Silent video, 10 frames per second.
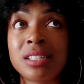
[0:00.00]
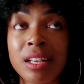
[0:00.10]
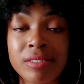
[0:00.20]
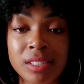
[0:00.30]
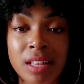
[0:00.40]

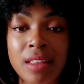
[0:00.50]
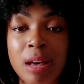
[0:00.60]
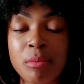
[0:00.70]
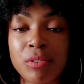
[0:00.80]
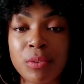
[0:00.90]
have said that
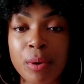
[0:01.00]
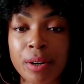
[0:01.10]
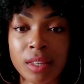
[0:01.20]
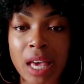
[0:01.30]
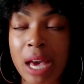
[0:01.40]
before.
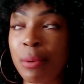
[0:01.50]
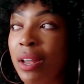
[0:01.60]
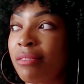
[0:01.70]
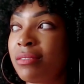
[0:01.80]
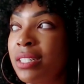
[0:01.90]
I would
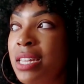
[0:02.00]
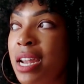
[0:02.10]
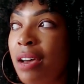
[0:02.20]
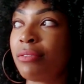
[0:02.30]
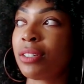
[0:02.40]
have
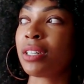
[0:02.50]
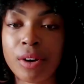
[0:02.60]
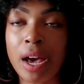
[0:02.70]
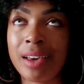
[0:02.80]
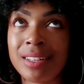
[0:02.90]
never.
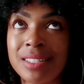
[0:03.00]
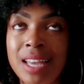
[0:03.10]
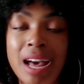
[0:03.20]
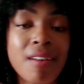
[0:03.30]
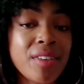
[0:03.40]
I didn't
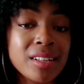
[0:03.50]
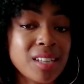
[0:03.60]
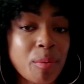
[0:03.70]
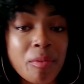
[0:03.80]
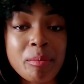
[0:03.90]
have that
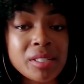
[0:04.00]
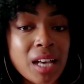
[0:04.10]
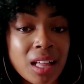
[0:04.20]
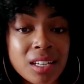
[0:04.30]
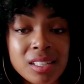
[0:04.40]
type of
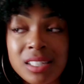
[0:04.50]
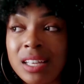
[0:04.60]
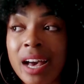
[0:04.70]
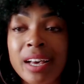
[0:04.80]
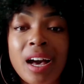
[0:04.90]
mentality. See,
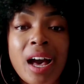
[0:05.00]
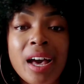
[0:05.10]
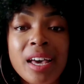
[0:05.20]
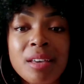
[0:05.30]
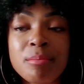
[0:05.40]
I,
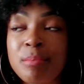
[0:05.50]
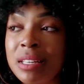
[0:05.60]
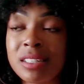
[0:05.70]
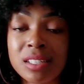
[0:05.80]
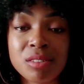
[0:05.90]
I
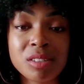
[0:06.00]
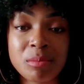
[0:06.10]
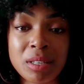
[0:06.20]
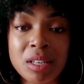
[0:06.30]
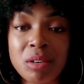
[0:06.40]
being single to
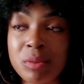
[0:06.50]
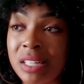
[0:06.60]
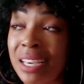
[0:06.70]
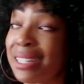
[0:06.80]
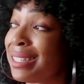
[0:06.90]
me was
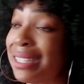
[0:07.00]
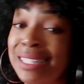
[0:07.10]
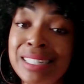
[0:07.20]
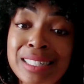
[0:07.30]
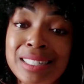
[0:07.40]
like a
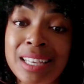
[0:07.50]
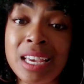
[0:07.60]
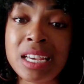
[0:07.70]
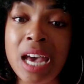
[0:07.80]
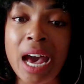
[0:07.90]
disease.
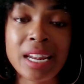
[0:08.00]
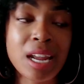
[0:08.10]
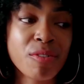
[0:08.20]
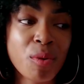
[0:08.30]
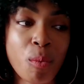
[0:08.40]
I
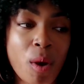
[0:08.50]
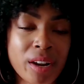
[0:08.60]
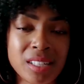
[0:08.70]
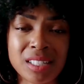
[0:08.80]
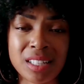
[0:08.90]
never
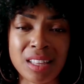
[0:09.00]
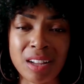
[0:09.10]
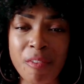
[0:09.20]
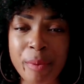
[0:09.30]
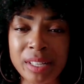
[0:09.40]
wanted to think
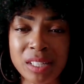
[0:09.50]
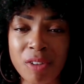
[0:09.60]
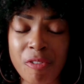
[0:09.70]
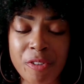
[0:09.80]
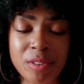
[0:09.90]
of
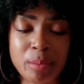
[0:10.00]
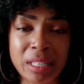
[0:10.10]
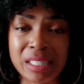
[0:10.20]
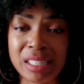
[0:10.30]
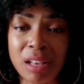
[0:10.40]
myself as
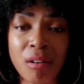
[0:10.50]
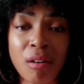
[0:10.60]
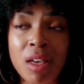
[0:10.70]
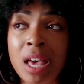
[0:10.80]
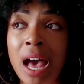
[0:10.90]
being single.
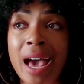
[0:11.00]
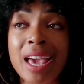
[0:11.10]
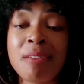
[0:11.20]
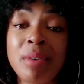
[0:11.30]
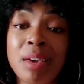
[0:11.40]
I
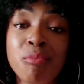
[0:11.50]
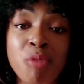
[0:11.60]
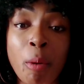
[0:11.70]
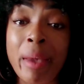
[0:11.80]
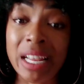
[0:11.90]
am a
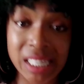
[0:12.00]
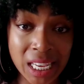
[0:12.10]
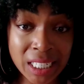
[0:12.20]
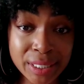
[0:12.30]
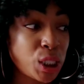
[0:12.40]

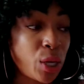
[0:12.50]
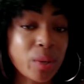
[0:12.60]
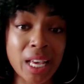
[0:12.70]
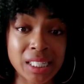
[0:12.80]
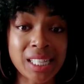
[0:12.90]
romantic. So
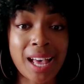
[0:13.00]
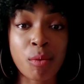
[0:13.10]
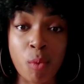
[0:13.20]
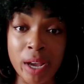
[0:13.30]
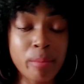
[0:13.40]
yes, I
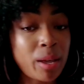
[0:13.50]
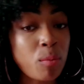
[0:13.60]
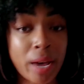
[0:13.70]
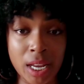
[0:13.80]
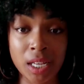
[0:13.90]
want my
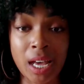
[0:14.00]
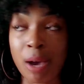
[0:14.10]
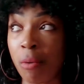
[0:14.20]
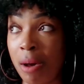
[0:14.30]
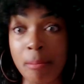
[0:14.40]
wedding. I
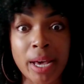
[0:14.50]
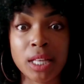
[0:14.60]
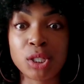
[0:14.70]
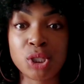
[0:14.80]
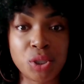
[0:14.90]
want my
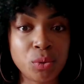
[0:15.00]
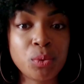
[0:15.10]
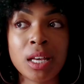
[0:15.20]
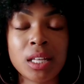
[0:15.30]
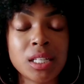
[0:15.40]
two
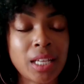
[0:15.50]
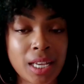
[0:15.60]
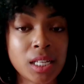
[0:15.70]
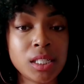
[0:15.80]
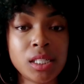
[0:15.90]

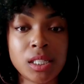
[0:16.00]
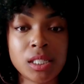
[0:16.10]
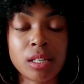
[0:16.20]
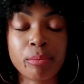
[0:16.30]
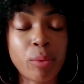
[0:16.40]
kids,
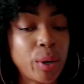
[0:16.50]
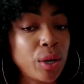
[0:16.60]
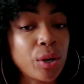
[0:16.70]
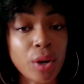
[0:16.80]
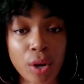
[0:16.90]
boy,
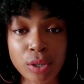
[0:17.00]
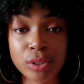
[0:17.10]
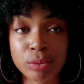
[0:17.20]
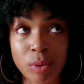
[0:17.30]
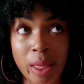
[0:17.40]
girl.
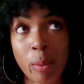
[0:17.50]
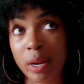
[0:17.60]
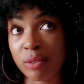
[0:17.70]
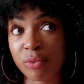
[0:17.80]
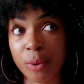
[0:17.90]
Well, I
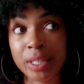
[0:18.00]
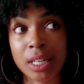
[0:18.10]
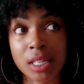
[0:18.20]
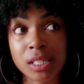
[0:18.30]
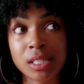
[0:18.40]
wanted four
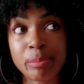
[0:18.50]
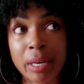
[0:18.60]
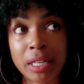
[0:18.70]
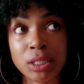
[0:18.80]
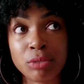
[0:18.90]
kids,
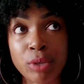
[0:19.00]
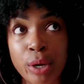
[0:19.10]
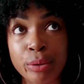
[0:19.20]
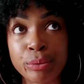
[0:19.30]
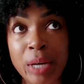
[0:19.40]
but, you
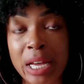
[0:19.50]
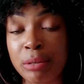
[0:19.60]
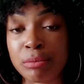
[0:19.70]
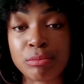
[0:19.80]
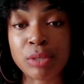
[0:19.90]
know, I
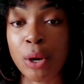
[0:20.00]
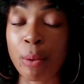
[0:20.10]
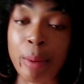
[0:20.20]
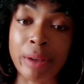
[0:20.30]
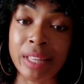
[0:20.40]
don't know
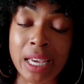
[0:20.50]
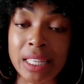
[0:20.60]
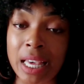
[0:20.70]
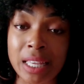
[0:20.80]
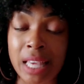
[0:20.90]
about that
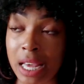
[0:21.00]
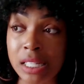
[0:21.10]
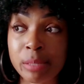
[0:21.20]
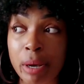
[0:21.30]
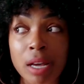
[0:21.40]
yet.
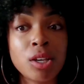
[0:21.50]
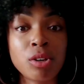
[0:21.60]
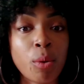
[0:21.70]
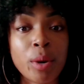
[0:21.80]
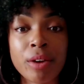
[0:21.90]
But, you
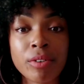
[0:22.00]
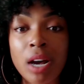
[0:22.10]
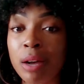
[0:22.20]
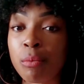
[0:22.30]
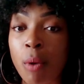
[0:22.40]
know, whatever
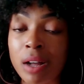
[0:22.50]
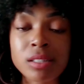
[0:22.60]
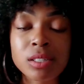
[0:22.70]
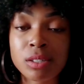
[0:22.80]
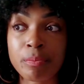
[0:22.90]
God
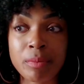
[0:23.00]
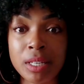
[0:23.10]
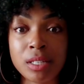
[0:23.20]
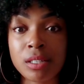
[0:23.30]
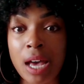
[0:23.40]
wants me
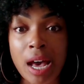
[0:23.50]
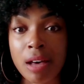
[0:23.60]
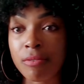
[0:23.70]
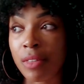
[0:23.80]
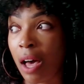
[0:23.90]
to
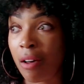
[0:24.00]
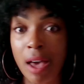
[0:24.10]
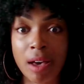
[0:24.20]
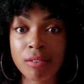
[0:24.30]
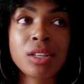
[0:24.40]
have, I'll have.